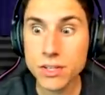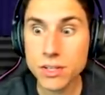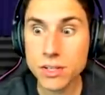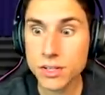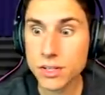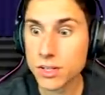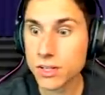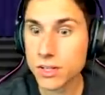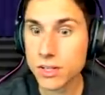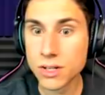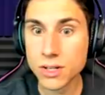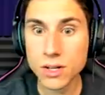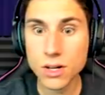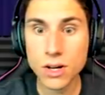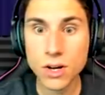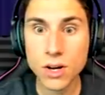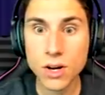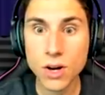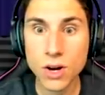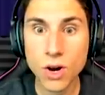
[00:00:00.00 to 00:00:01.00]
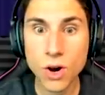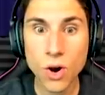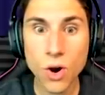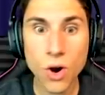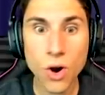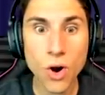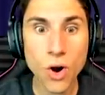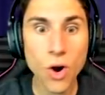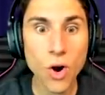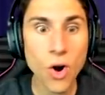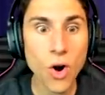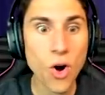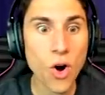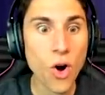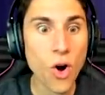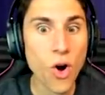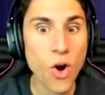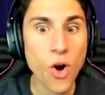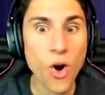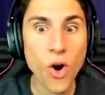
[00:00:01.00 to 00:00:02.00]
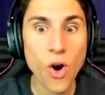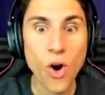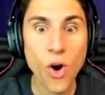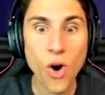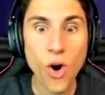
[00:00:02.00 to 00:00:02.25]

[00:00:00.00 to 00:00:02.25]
No one is speaking in this clip.